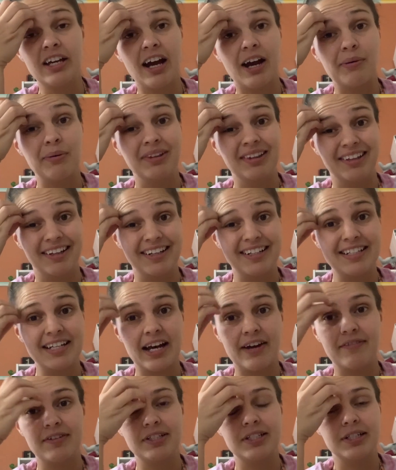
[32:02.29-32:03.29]
I would like to
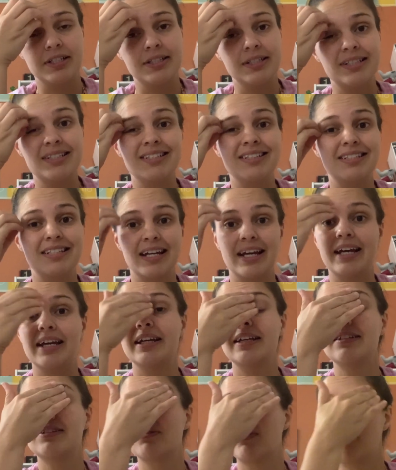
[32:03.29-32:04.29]
have it done
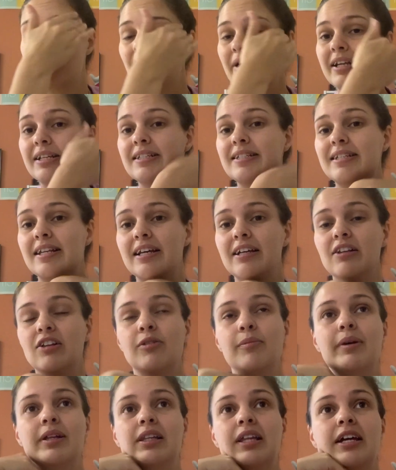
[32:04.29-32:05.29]
today, so I might stay a little
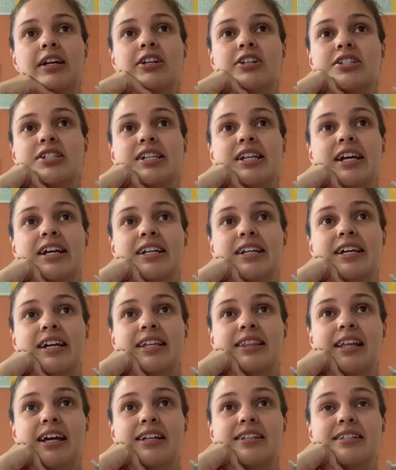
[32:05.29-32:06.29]
bit later today to
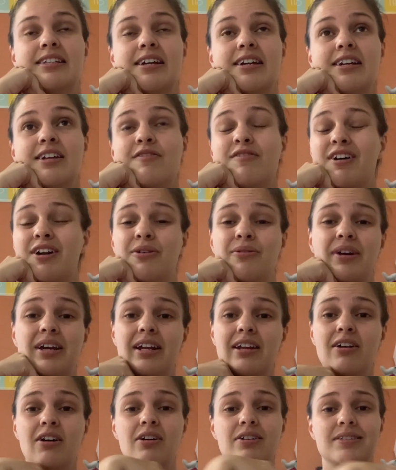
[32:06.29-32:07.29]
get that done if I don't get
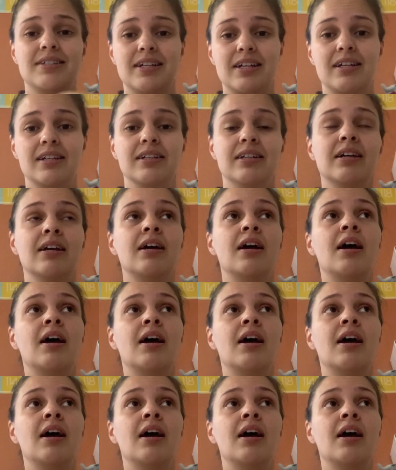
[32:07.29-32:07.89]
it all done.